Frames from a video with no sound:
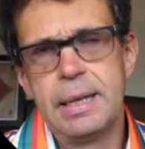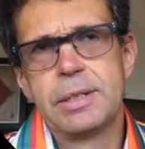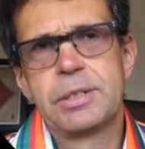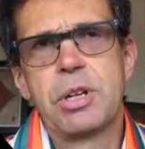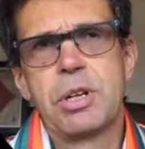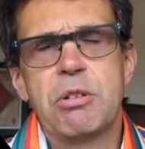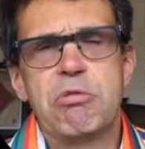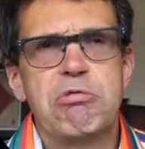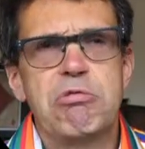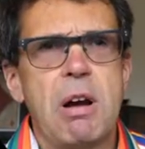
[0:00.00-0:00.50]

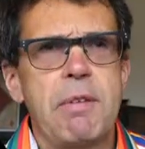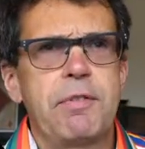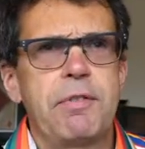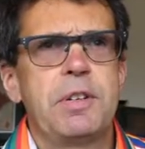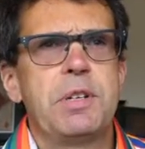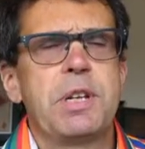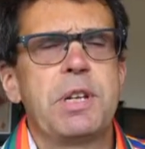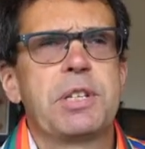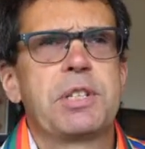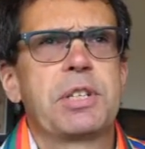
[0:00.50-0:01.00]
So rough
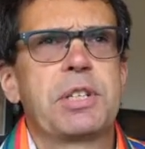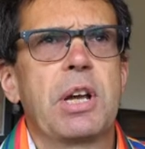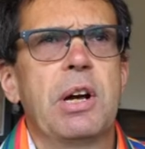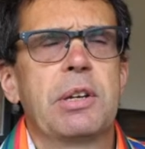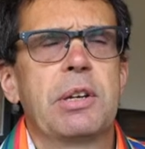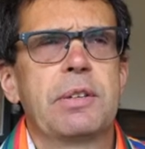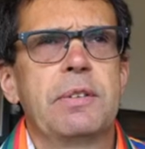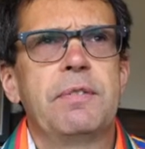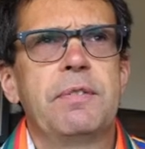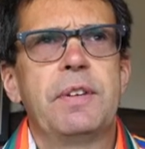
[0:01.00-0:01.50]
and
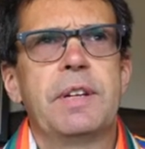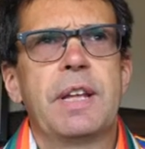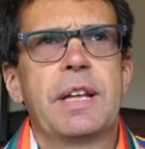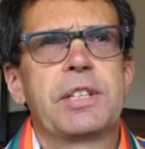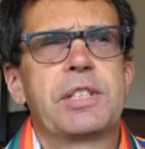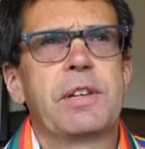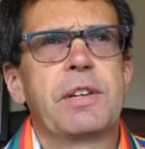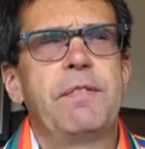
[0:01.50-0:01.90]
discard and finesse.